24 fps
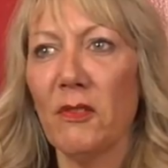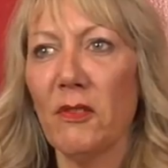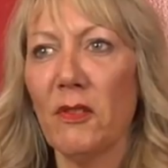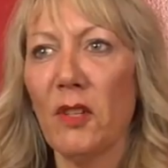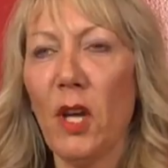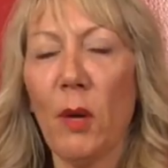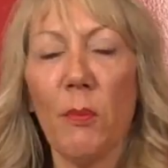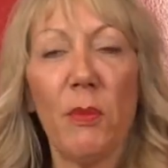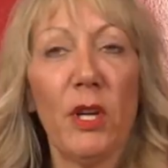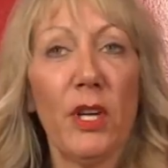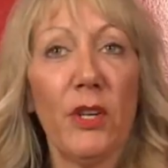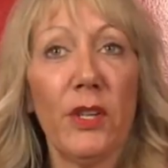
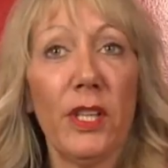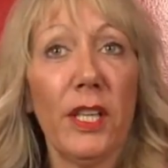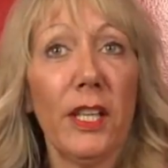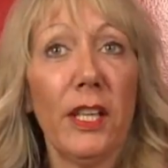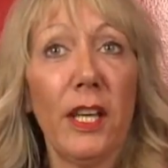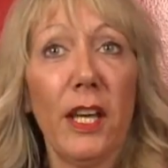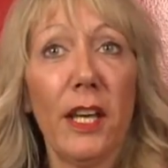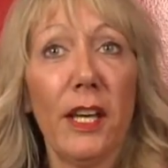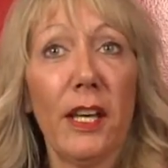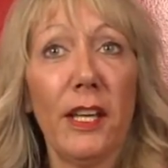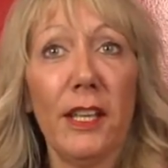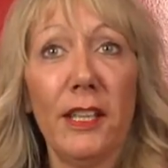got married
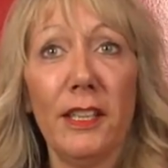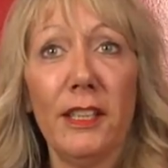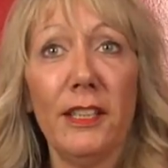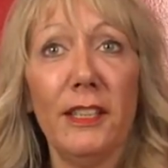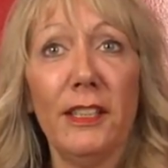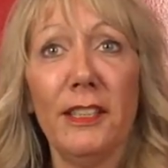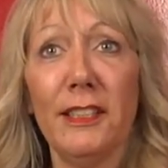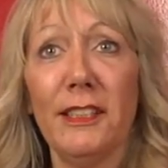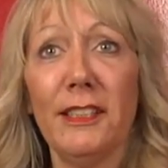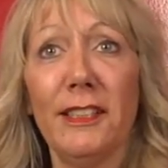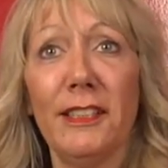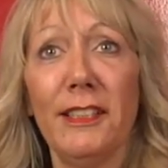again,
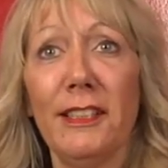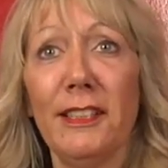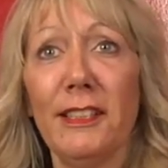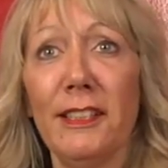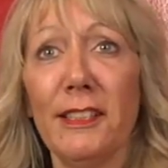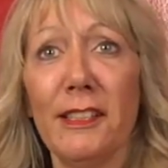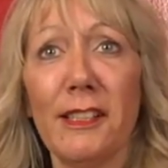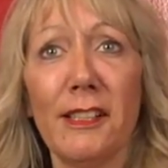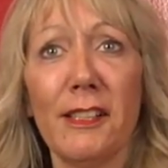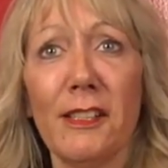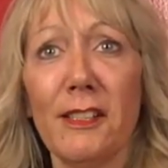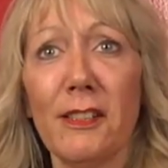
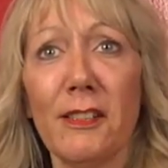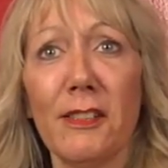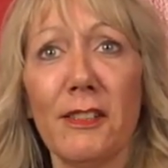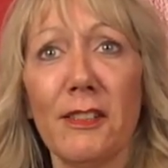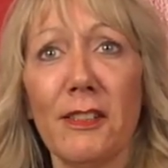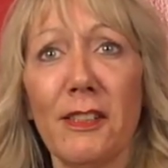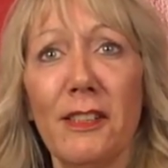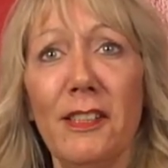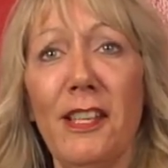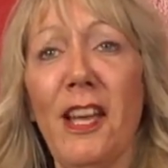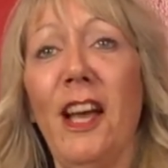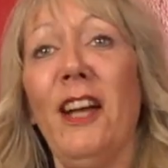and
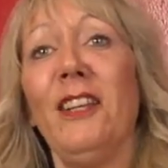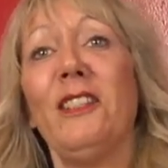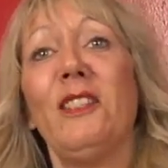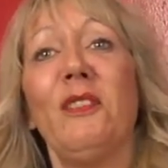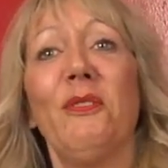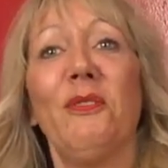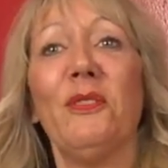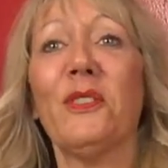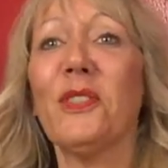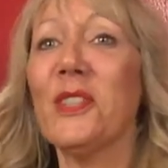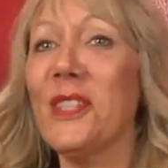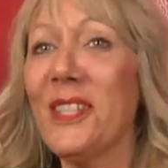got
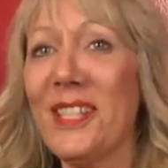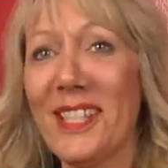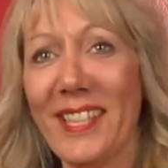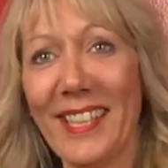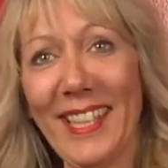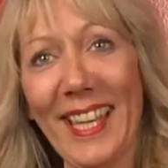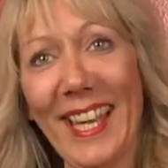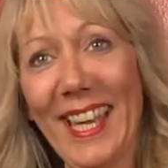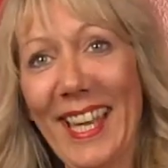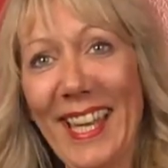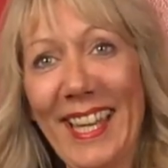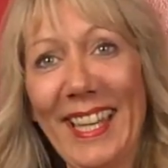divorced
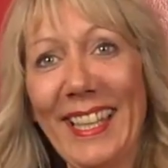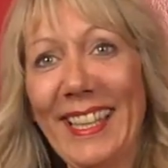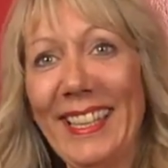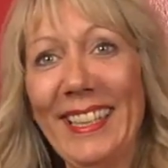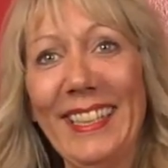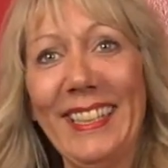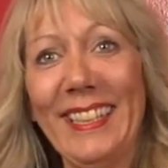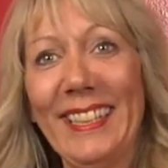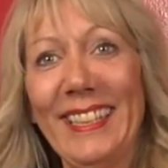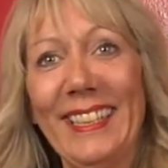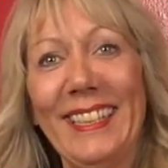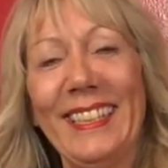
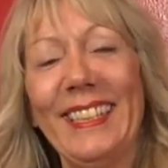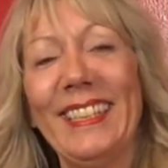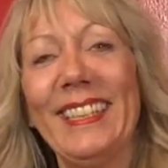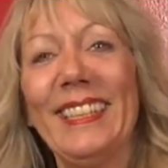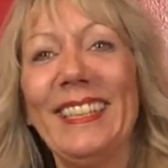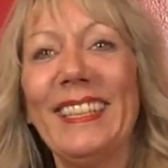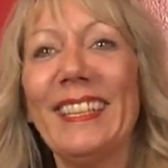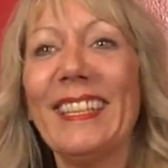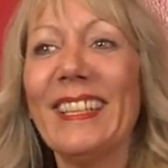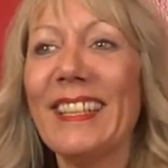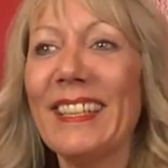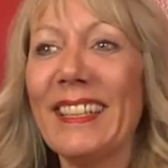again,
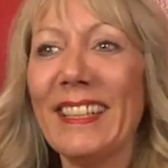and